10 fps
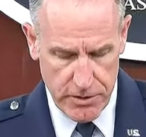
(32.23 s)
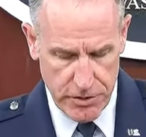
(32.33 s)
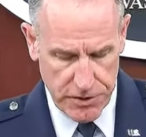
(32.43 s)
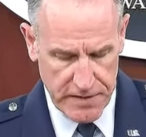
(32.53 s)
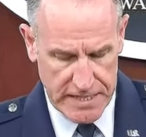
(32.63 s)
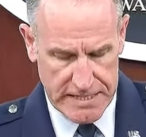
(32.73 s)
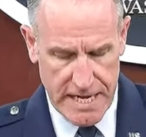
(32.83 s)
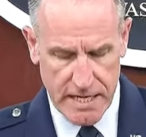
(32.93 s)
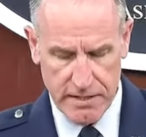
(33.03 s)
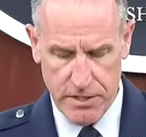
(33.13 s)
During the
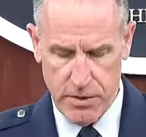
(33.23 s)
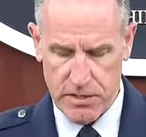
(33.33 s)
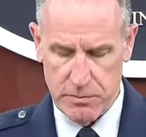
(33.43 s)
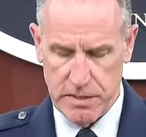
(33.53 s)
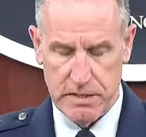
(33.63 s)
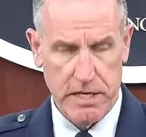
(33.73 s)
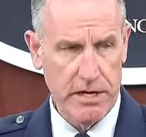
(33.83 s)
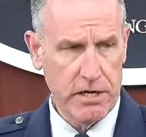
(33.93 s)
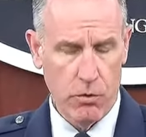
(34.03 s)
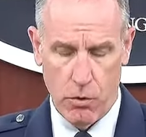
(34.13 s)
attack, the U S
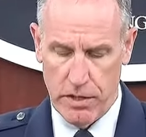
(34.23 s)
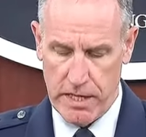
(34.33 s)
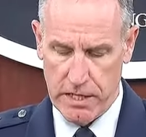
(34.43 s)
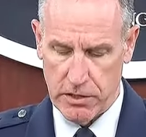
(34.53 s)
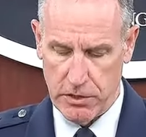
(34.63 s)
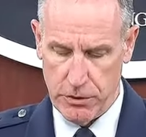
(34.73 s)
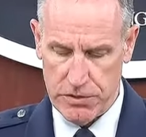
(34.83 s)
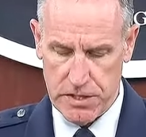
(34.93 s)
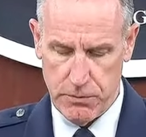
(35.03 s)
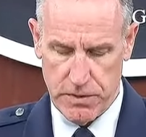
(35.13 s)
military coordinated
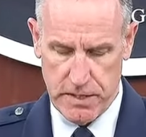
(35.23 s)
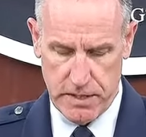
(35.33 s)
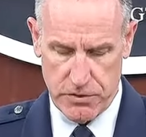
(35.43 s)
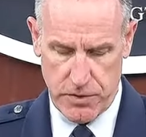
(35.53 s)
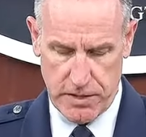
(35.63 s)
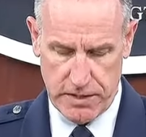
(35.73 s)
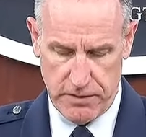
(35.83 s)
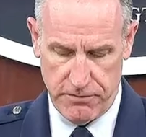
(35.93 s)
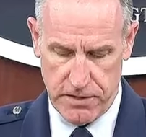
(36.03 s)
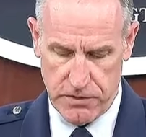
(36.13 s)
closely with the Israeli
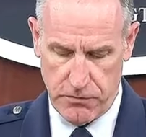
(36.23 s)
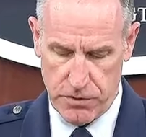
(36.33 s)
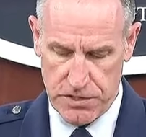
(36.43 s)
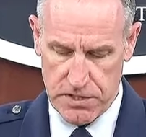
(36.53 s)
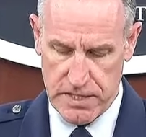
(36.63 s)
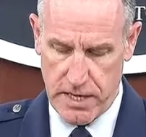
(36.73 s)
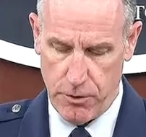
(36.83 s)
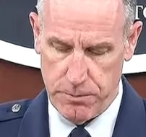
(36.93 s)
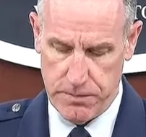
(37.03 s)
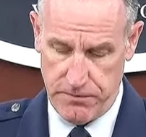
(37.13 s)
Defense Forces to
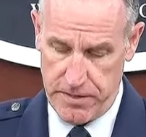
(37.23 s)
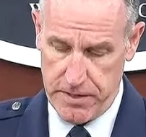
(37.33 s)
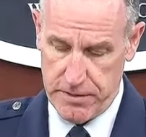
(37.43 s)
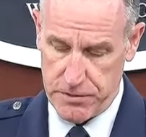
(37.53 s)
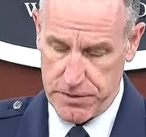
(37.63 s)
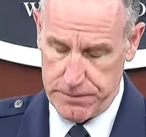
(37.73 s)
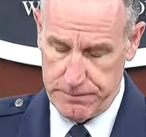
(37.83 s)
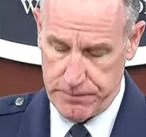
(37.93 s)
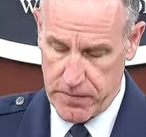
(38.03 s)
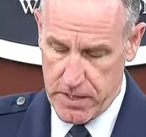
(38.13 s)
help defend Israel.
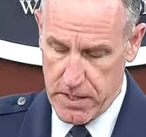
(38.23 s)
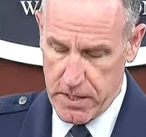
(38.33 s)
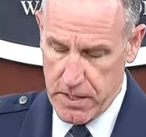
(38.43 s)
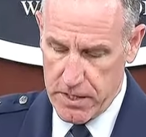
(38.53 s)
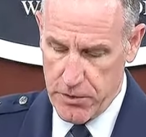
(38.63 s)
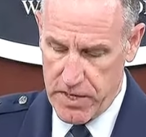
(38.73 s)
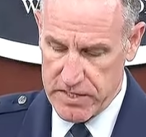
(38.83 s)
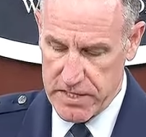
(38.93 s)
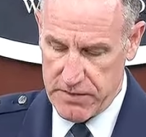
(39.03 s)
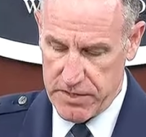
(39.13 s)
U
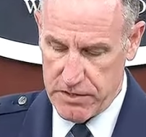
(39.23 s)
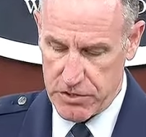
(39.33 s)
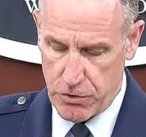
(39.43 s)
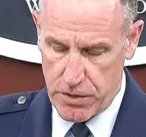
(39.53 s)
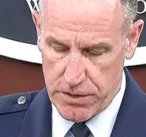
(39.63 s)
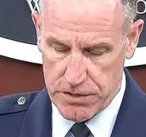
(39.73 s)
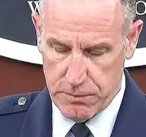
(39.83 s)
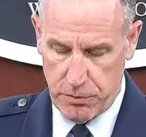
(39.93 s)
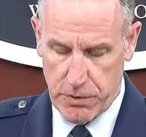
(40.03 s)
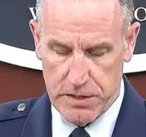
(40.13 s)
S Navy destroyers
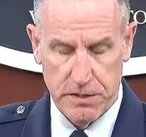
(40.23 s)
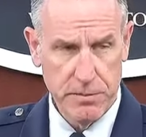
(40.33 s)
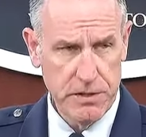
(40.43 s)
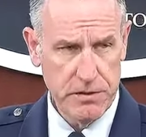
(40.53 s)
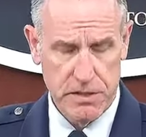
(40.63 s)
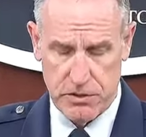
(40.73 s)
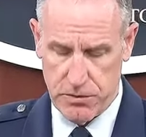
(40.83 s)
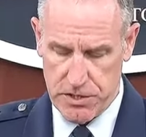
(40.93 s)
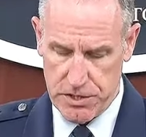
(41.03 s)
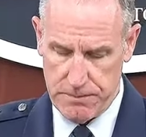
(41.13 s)
deployed to the Middle East
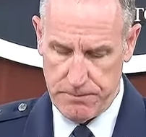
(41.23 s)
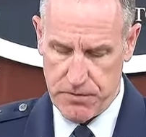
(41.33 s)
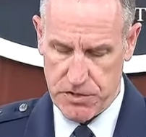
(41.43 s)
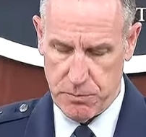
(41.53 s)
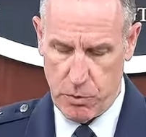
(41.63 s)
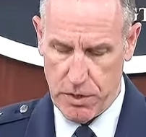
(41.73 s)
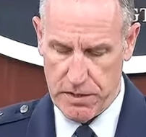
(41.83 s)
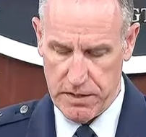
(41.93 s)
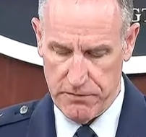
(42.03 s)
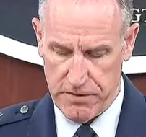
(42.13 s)
region
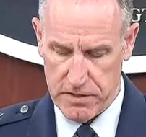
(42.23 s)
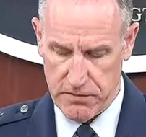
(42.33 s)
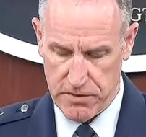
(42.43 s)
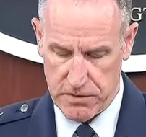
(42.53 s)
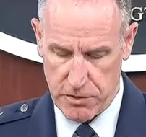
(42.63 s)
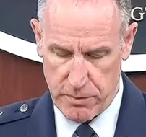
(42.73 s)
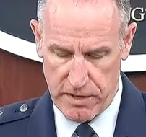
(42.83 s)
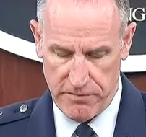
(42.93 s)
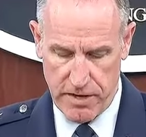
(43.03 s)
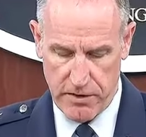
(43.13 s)
supported the defense of Israel
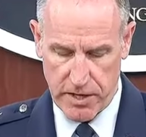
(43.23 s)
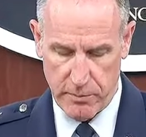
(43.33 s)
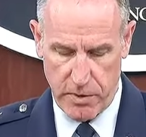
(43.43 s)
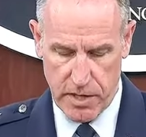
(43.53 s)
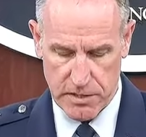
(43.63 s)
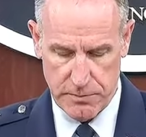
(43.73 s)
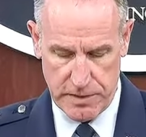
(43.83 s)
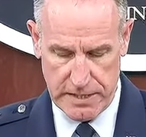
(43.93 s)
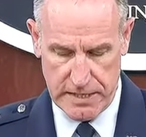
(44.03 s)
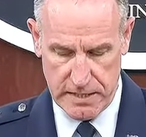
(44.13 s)
by firing
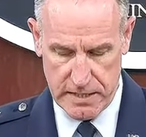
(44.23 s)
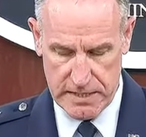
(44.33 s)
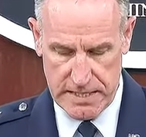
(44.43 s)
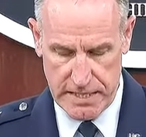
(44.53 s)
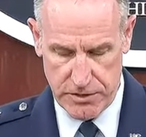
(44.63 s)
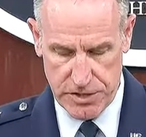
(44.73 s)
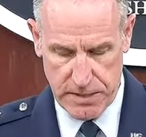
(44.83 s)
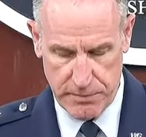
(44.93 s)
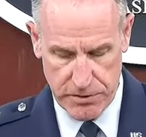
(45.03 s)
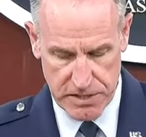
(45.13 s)
approximately a dozen
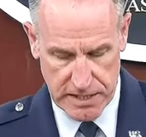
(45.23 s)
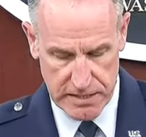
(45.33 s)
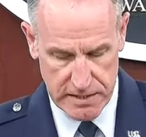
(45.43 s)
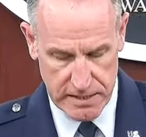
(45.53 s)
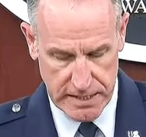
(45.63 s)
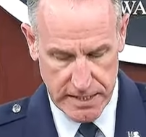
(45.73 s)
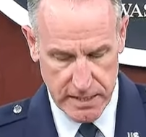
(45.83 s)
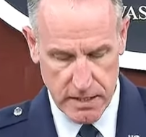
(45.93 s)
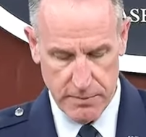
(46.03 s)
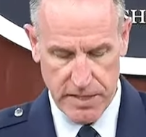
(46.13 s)
interceptors against the
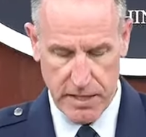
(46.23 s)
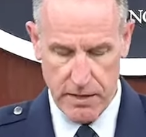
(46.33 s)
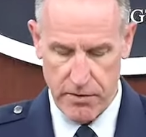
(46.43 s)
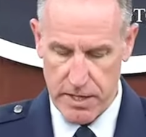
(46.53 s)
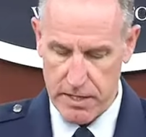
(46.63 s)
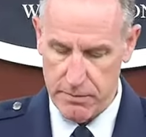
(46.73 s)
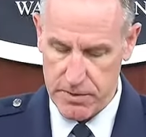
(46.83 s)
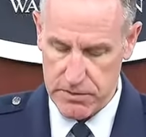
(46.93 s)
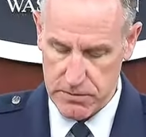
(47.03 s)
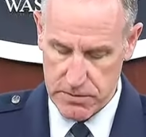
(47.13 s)
incoming Iranian
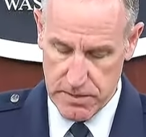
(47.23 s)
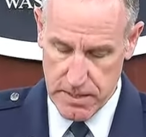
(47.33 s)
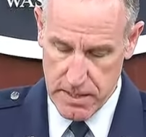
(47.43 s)
missiles.